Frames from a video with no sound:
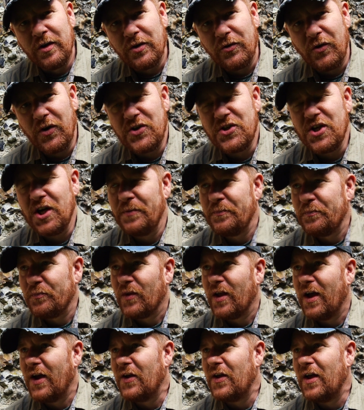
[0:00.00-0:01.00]
creature,
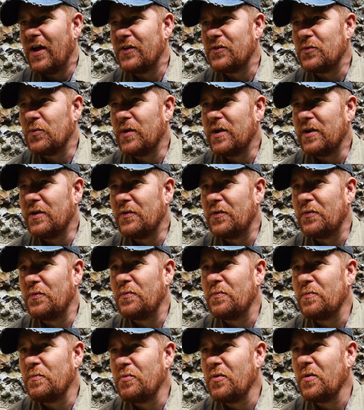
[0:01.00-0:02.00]
as we've
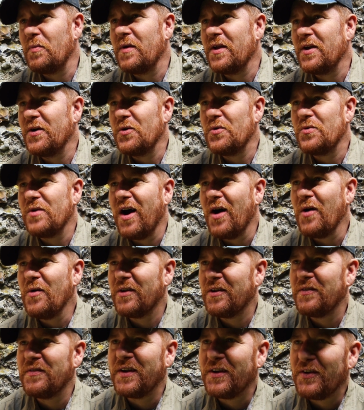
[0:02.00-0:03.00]
probably all know
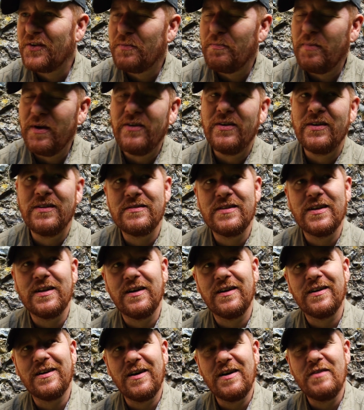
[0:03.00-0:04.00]
and have experienced in
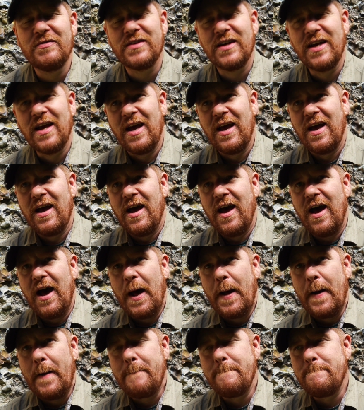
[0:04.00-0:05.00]
our lives.
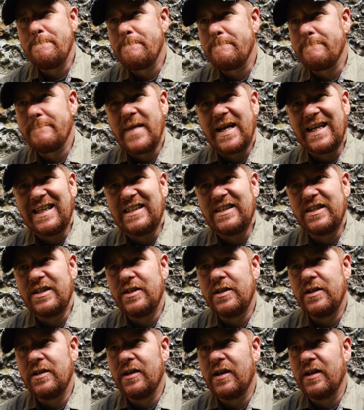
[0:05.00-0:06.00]

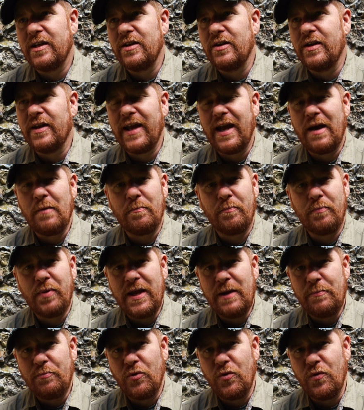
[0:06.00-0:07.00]
You can get
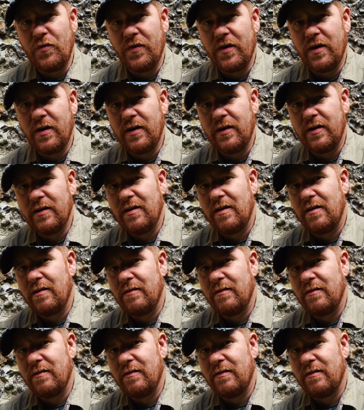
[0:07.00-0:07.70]
people that